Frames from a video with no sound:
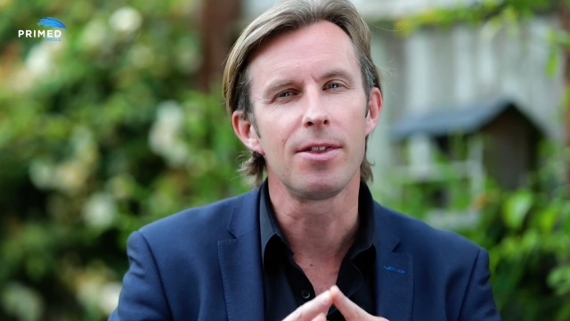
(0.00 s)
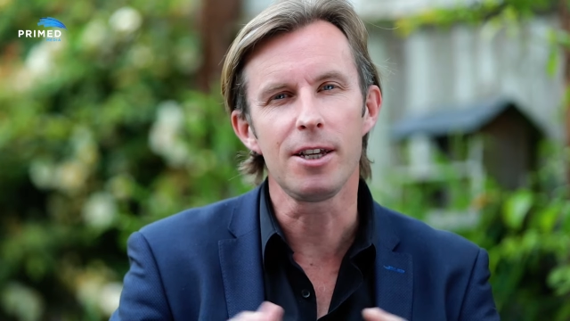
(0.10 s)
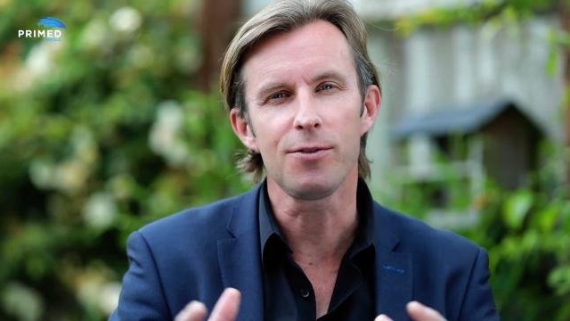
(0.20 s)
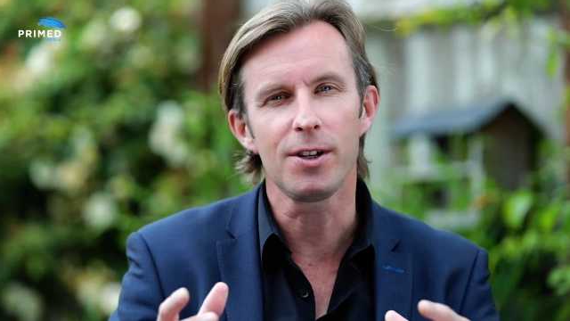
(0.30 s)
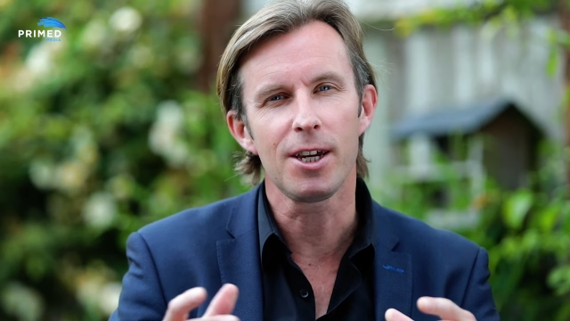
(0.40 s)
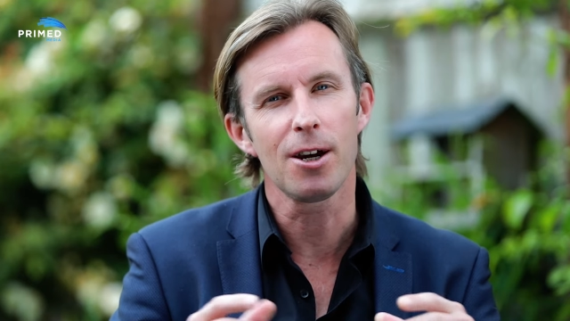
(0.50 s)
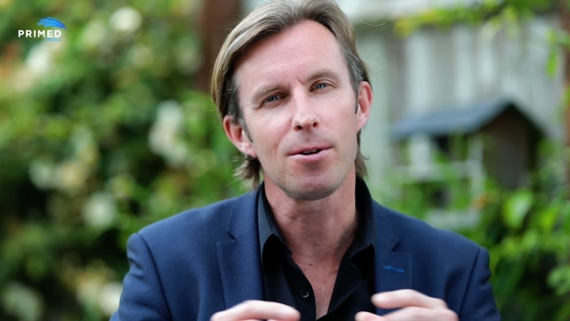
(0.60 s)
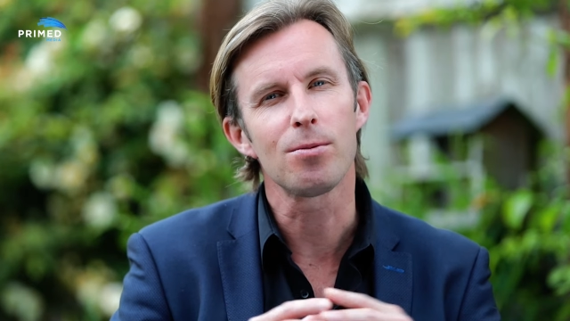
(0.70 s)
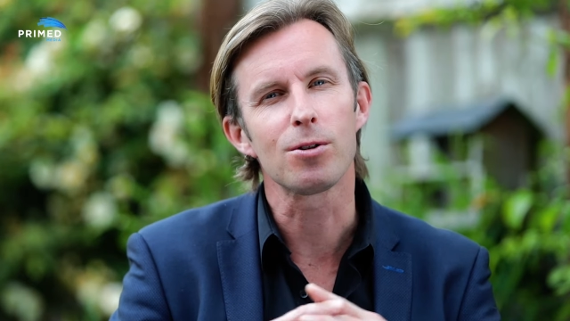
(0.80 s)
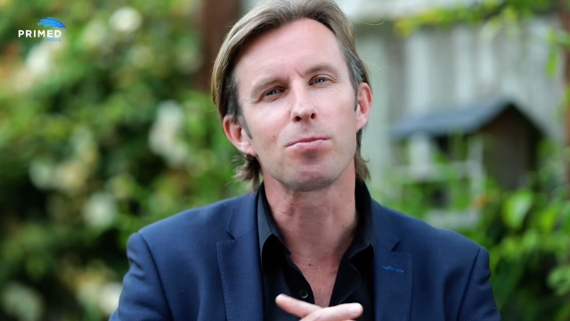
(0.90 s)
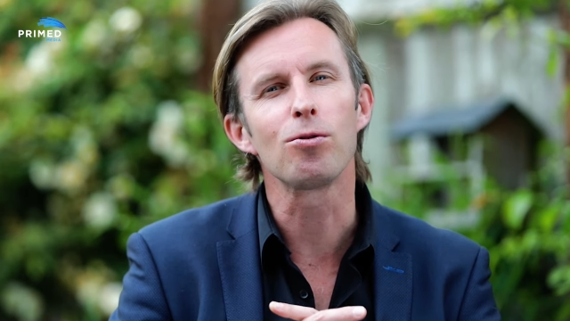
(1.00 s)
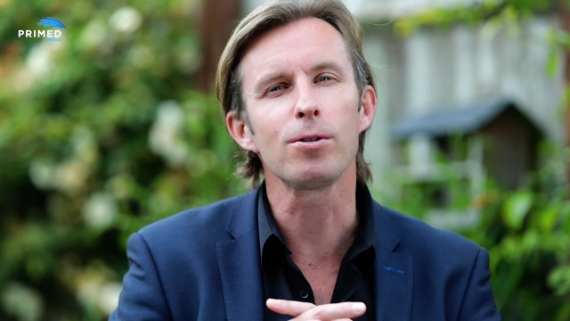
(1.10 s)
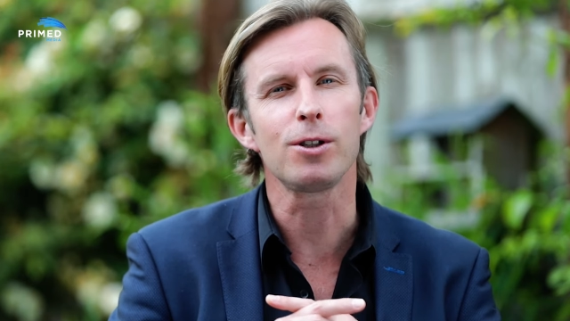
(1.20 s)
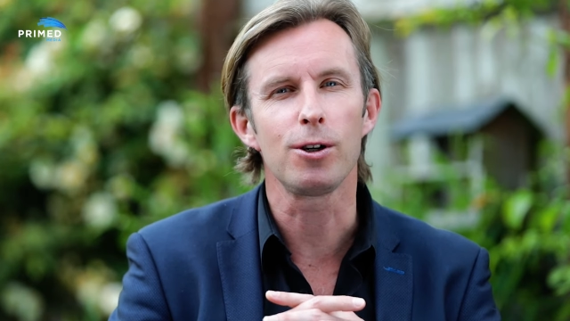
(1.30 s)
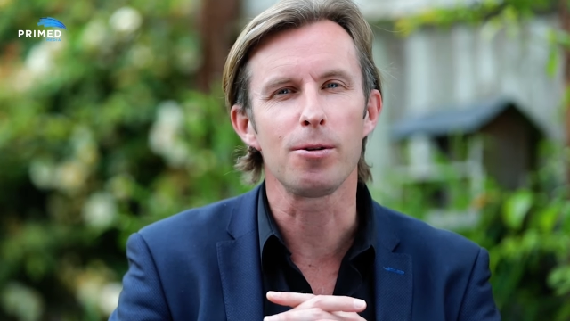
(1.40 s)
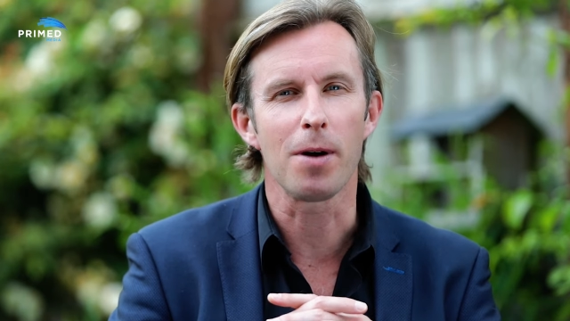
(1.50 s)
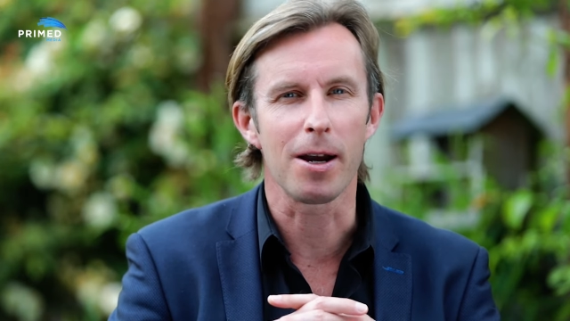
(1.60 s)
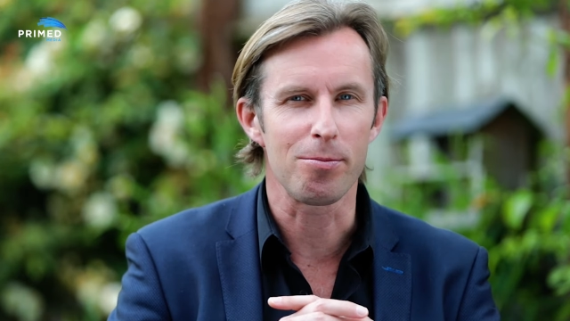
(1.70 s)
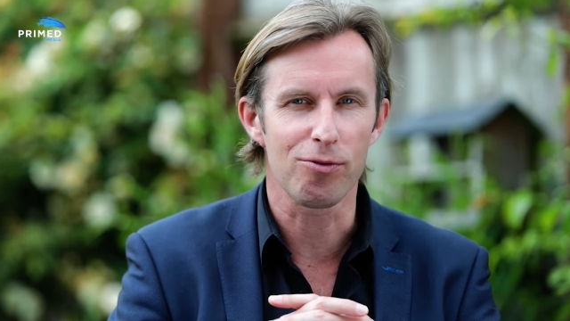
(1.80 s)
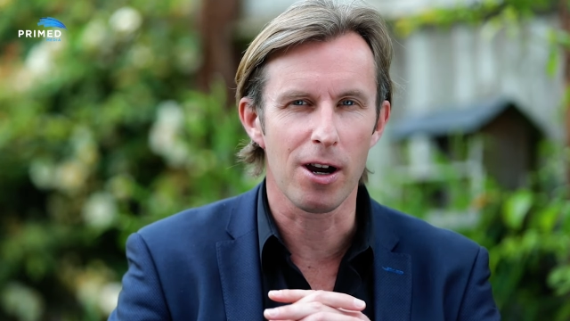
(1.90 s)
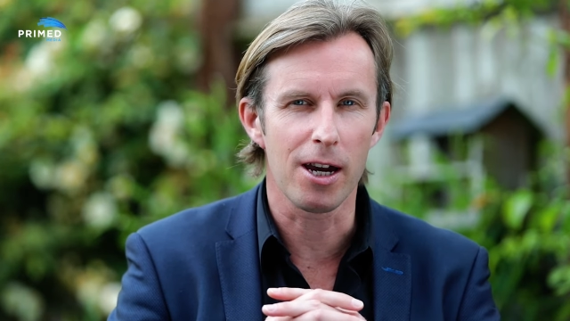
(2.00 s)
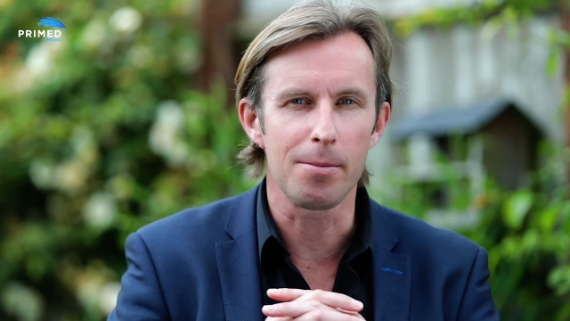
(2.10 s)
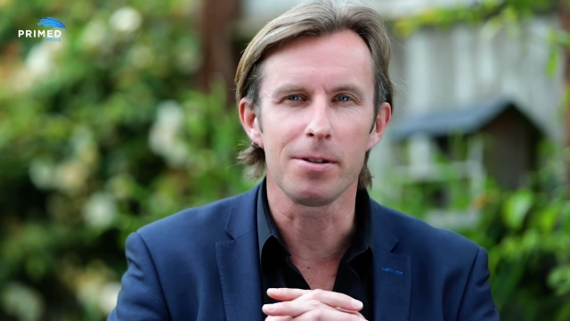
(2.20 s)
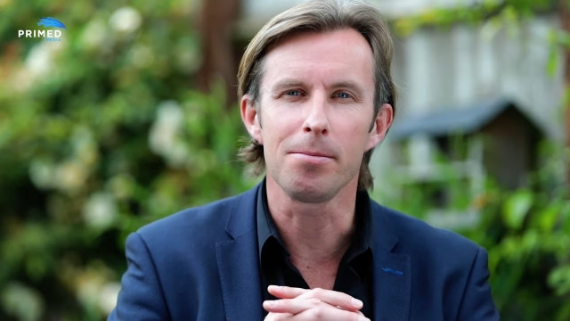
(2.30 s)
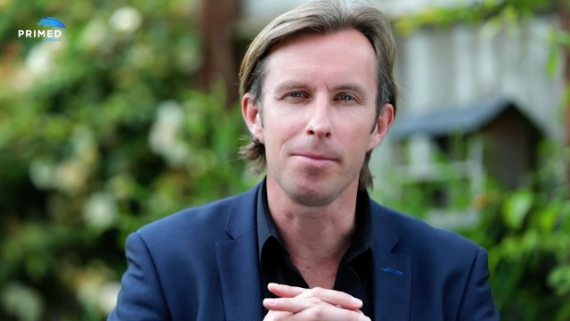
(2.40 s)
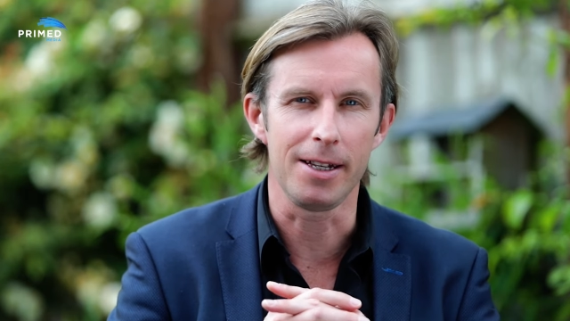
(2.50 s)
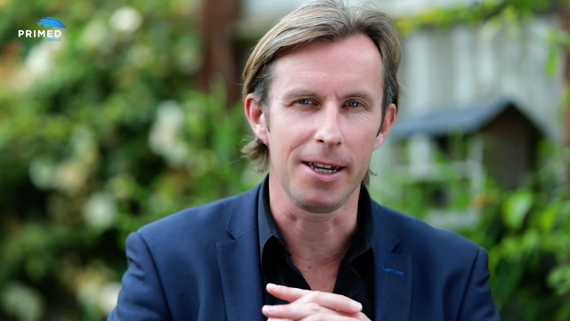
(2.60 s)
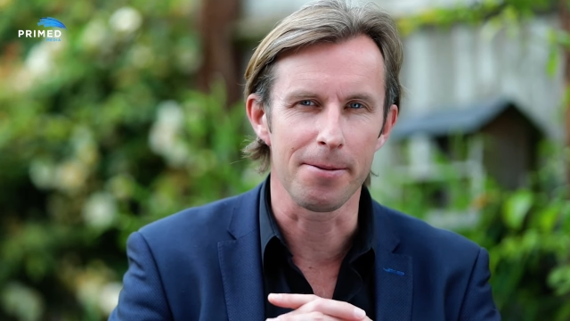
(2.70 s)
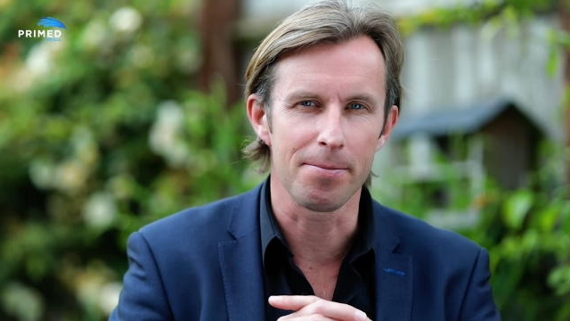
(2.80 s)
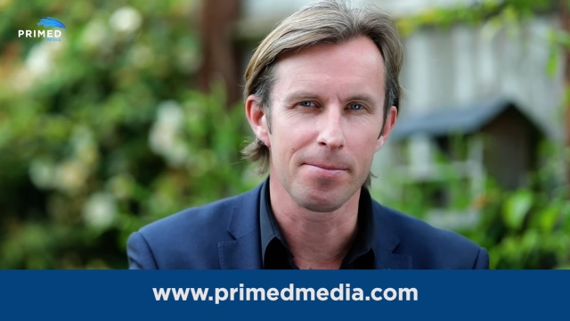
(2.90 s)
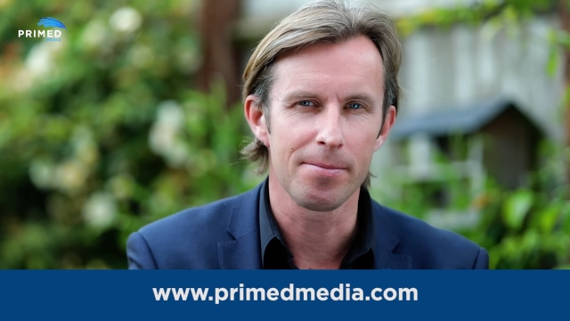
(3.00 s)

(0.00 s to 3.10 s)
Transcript: This video was brought to you by Primed Media.